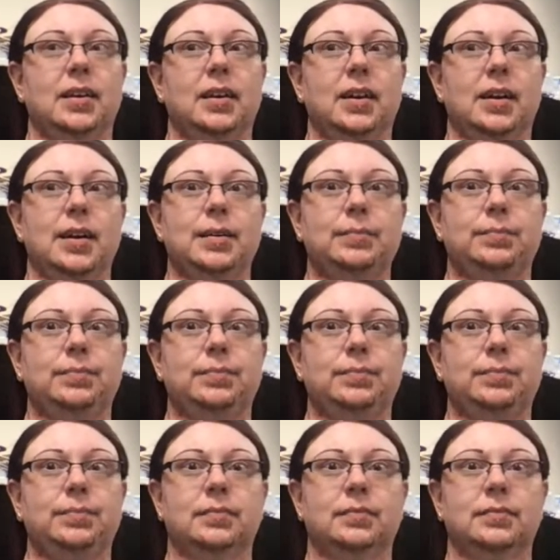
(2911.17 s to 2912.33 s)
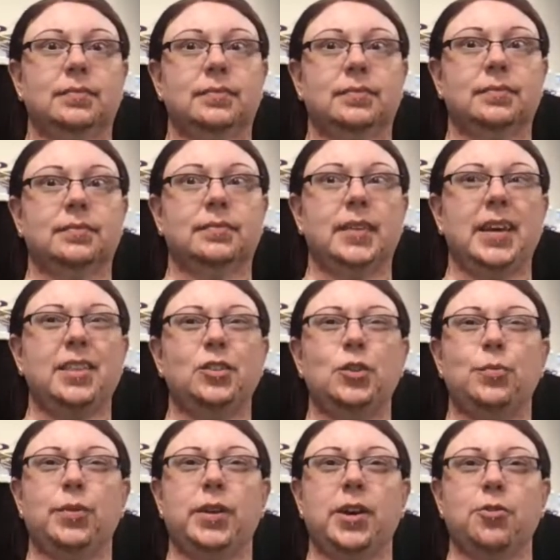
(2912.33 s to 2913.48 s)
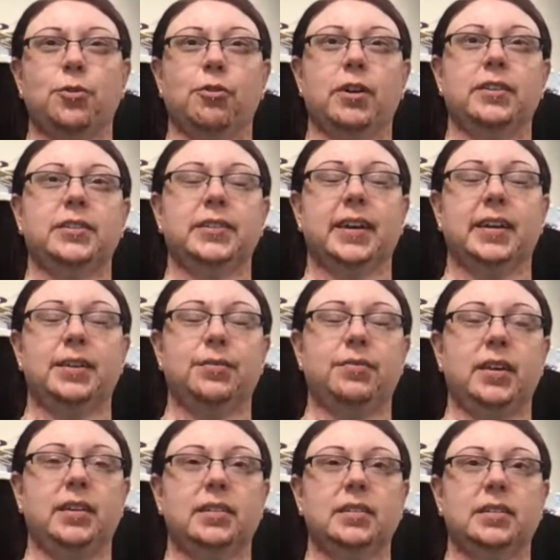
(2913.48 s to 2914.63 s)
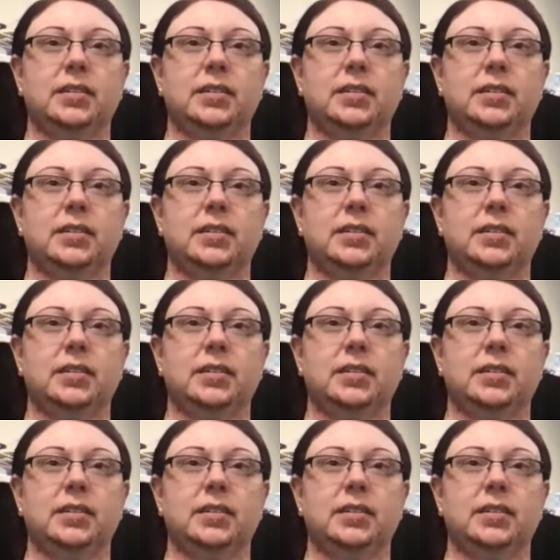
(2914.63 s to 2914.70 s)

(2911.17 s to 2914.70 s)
Yeah, the Supernatural craze has kind of faded.